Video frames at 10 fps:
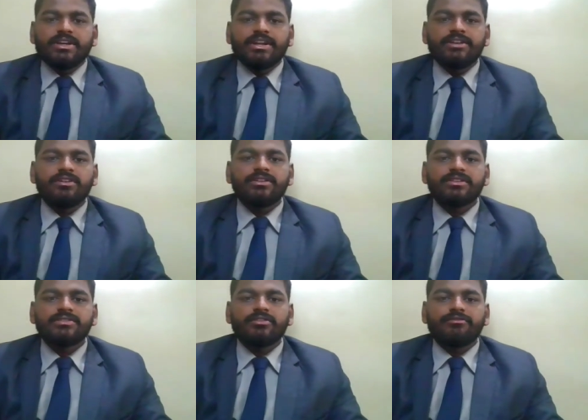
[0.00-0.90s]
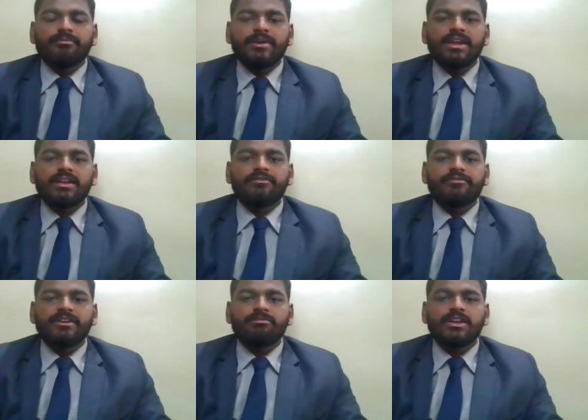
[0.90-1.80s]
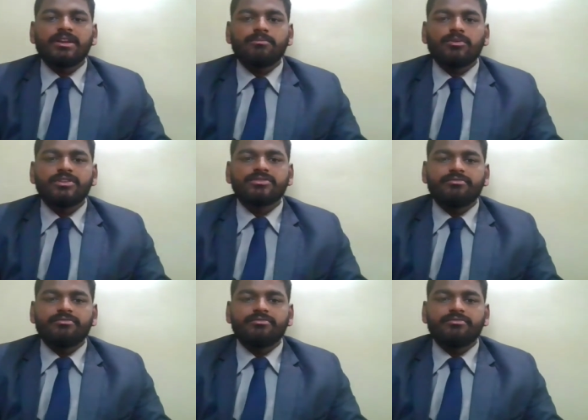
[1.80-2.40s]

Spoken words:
Inventories of male and female employees